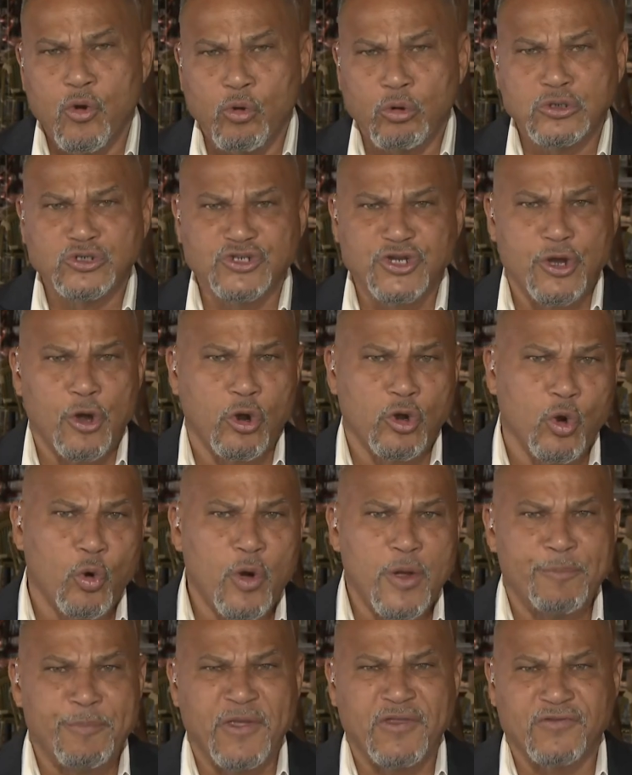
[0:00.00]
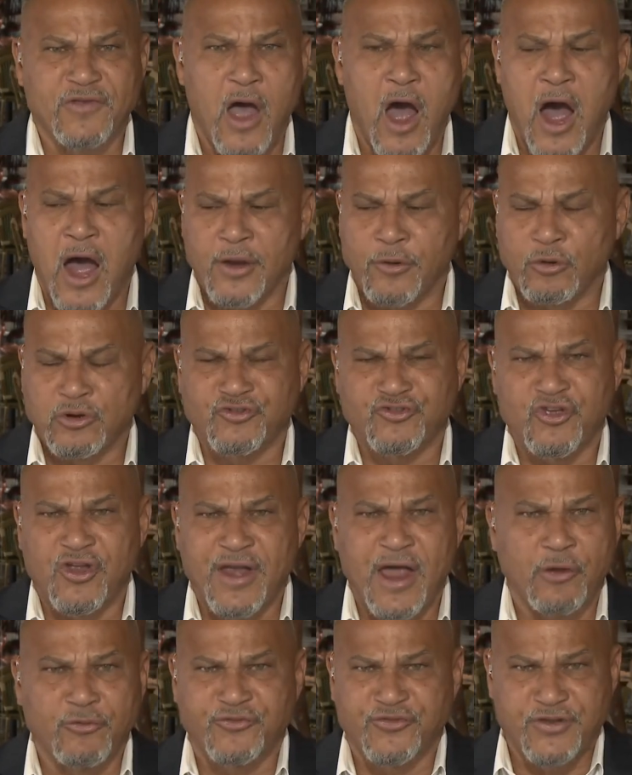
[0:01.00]
Gucci or Louis Vuitton or
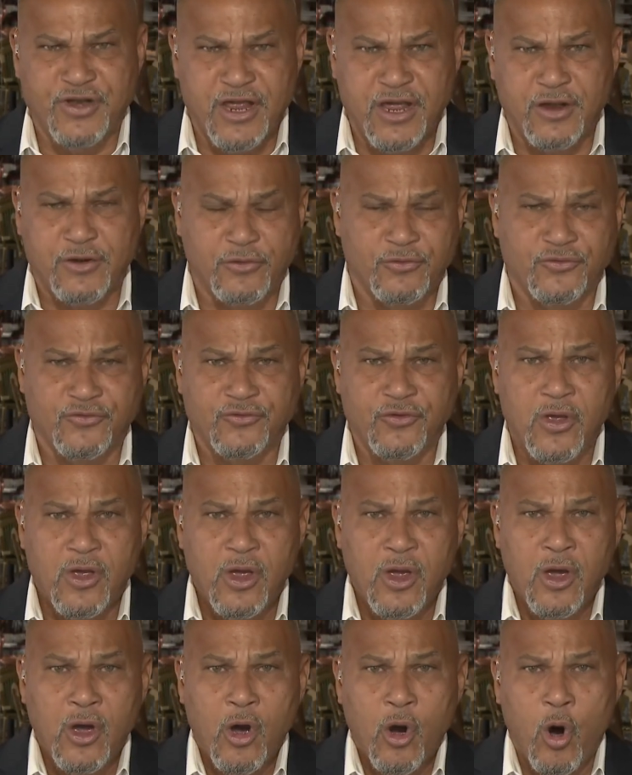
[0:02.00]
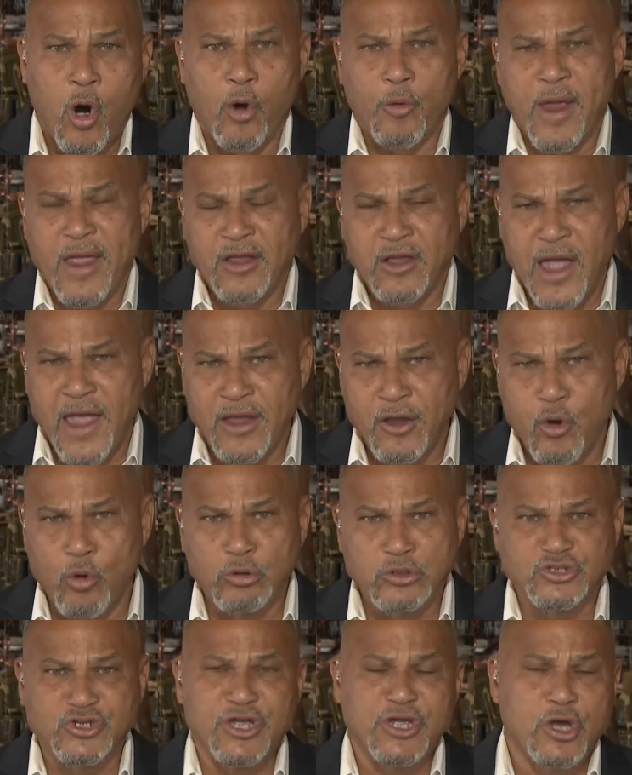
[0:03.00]
Chanel sneakers or a
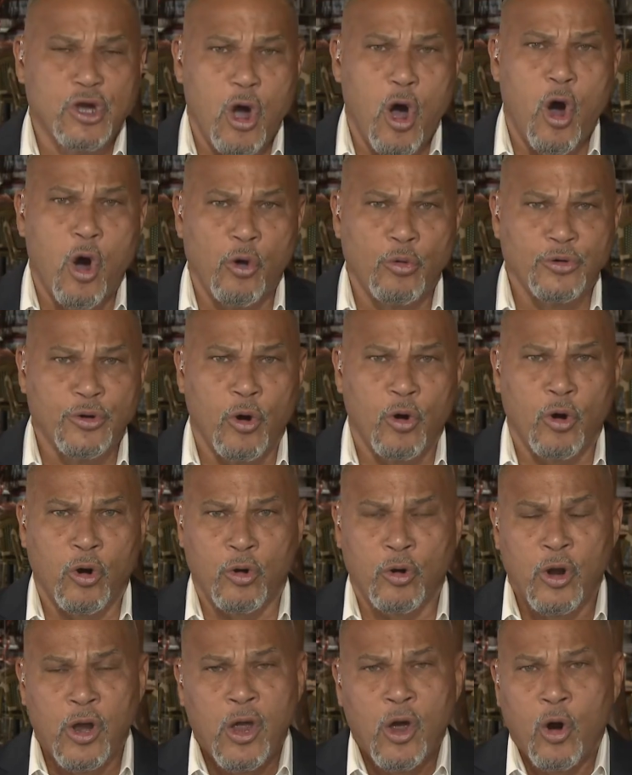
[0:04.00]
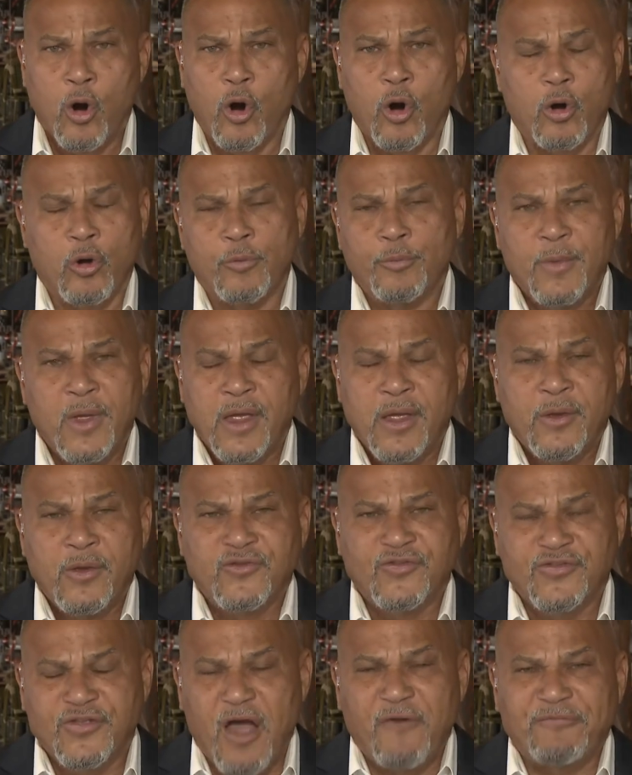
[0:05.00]
Gucci coat or
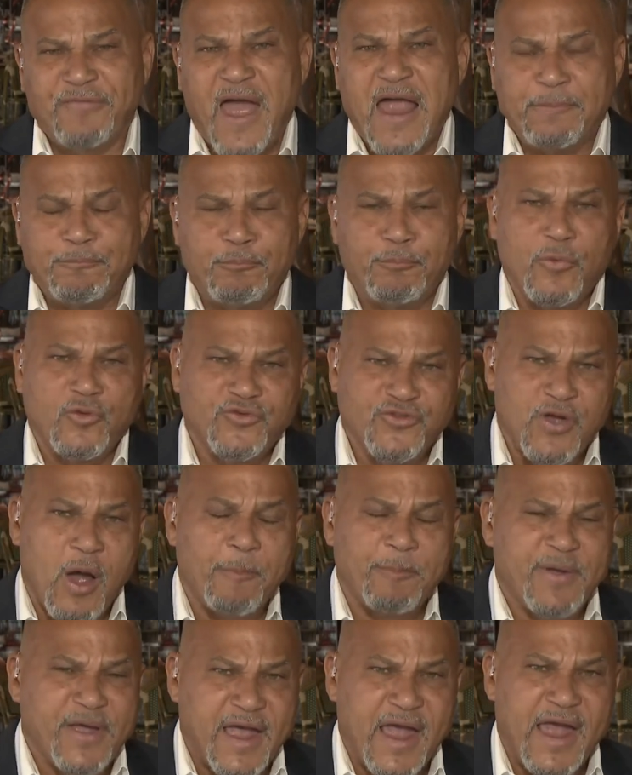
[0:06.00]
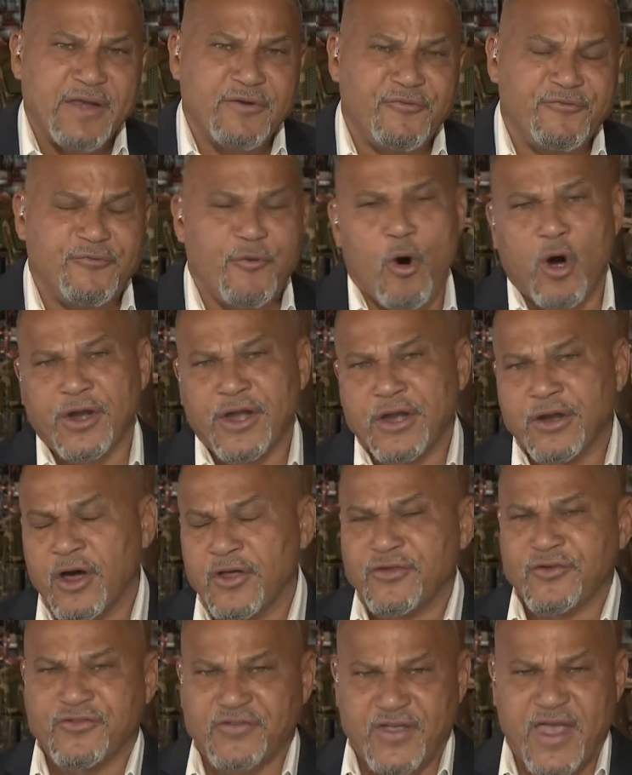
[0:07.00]
stuff that some can afford and
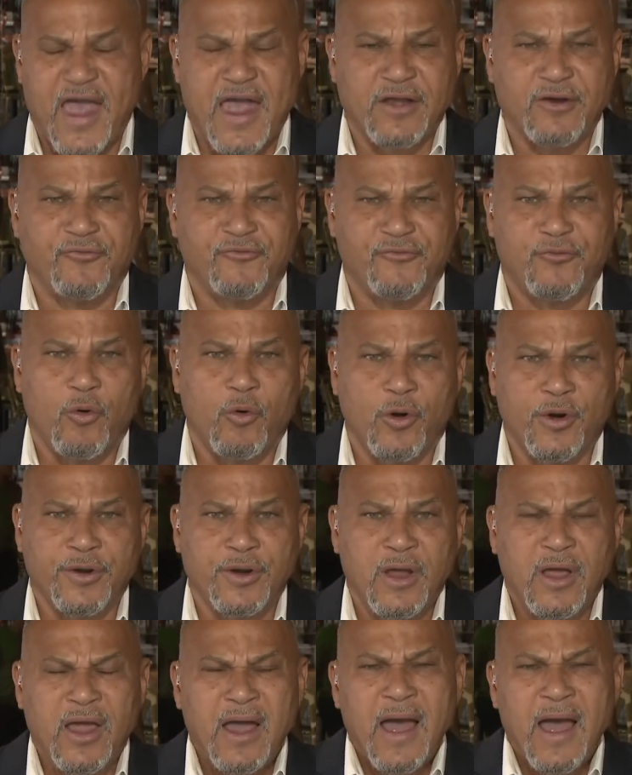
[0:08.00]
others can't afford.